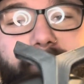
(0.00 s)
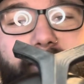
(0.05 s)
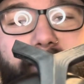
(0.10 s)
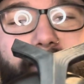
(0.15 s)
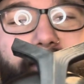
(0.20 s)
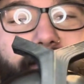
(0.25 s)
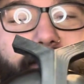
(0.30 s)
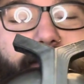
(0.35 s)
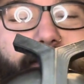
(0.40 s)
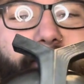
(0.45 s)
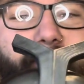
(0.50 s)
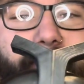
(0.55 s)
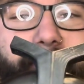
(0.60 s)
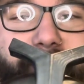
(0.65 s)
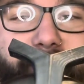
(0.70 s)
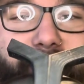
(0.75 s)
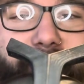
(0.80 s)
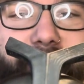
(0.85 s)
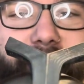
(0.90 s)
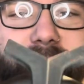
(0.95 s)
the
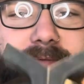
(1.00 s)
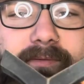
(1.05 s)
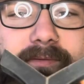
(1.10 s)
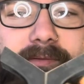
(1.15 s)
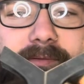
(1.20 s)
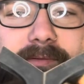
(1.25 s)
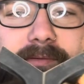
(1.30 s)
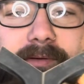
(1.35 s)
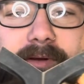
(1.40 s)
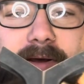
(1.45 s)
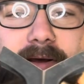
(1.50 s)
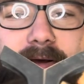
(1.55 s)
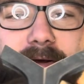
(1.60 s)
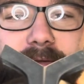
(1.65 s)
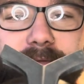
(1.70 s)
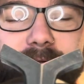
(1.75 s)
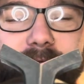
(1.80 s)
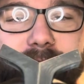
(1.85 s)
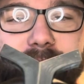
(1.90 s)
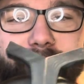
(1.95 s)
Crimson
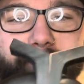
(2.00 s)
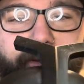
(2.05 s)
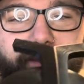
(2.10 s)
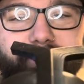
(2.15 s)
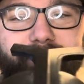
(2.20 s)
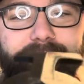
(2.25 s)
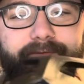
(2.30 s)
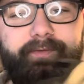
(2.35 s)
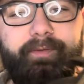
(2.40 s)
Thunder Ranger